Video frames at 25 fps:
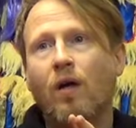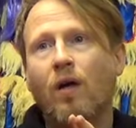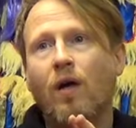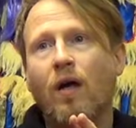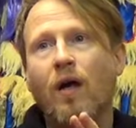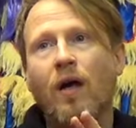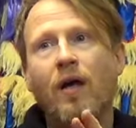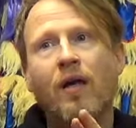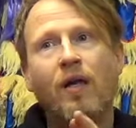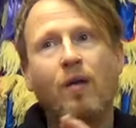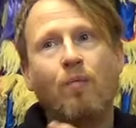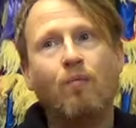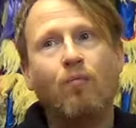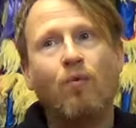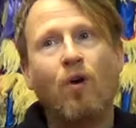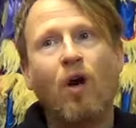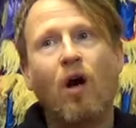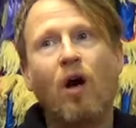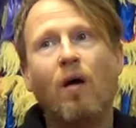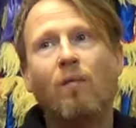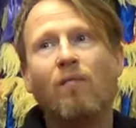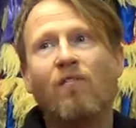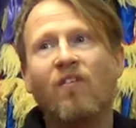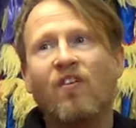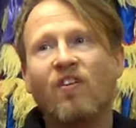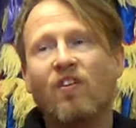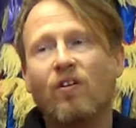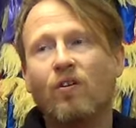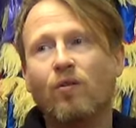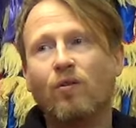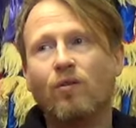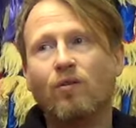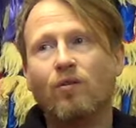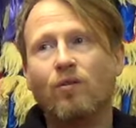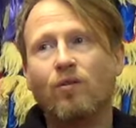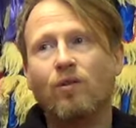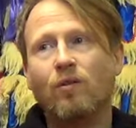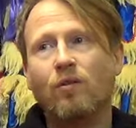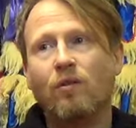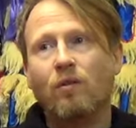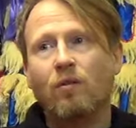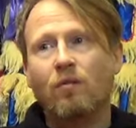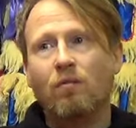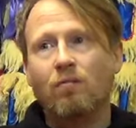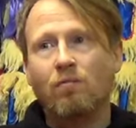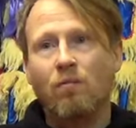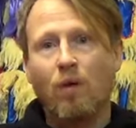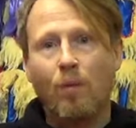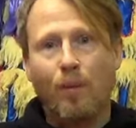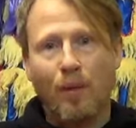Eddie Bravo's
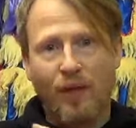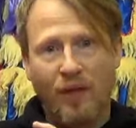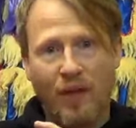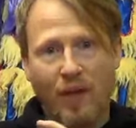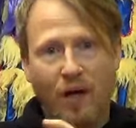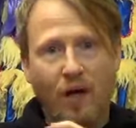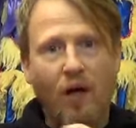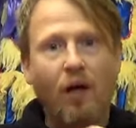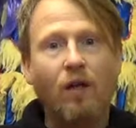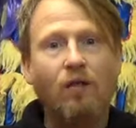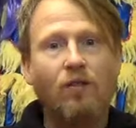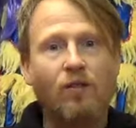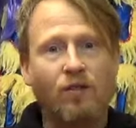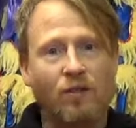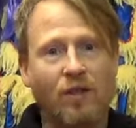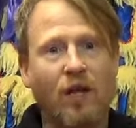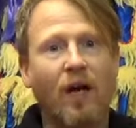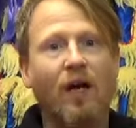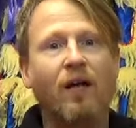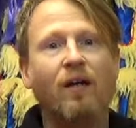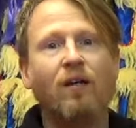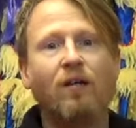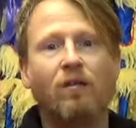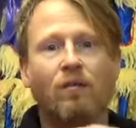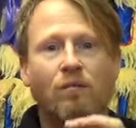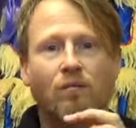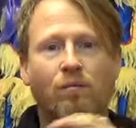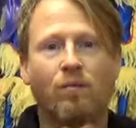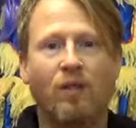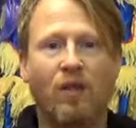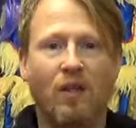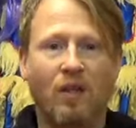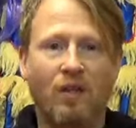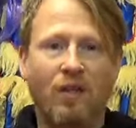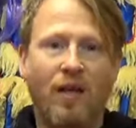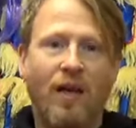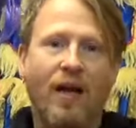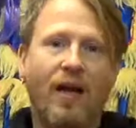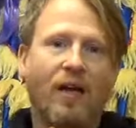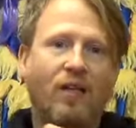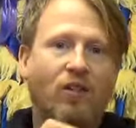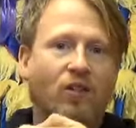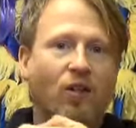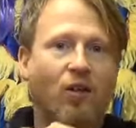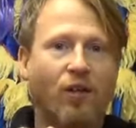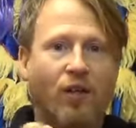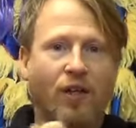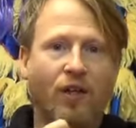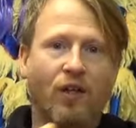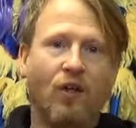rubber guard style, with the legs
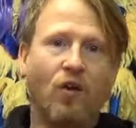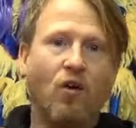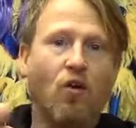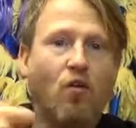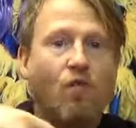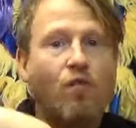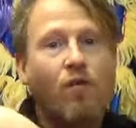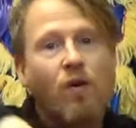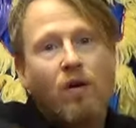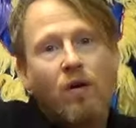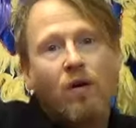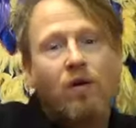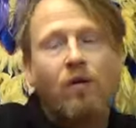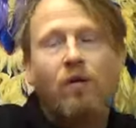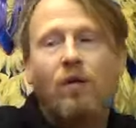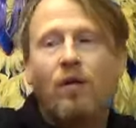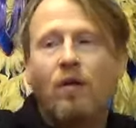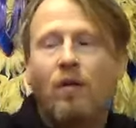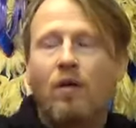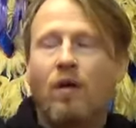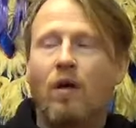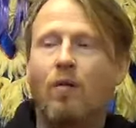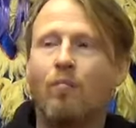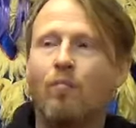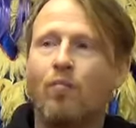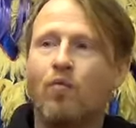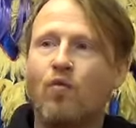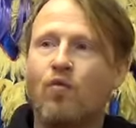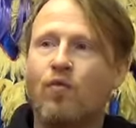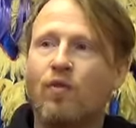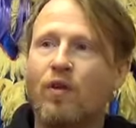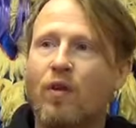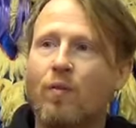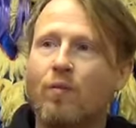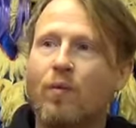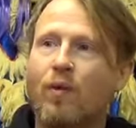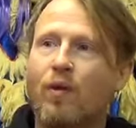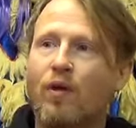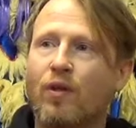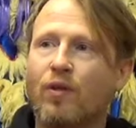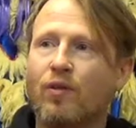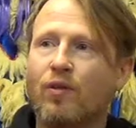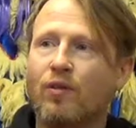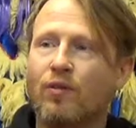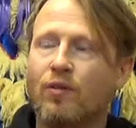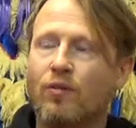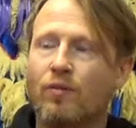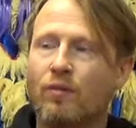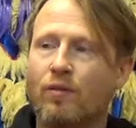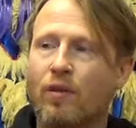hooking over and moving the
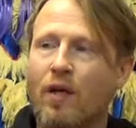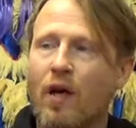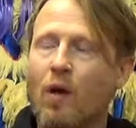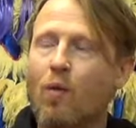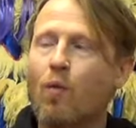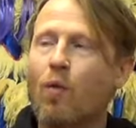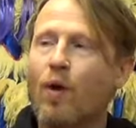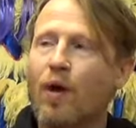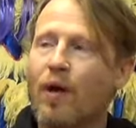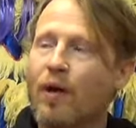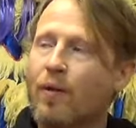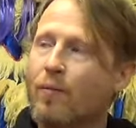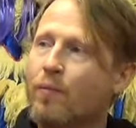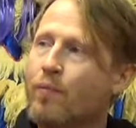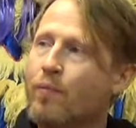person that way.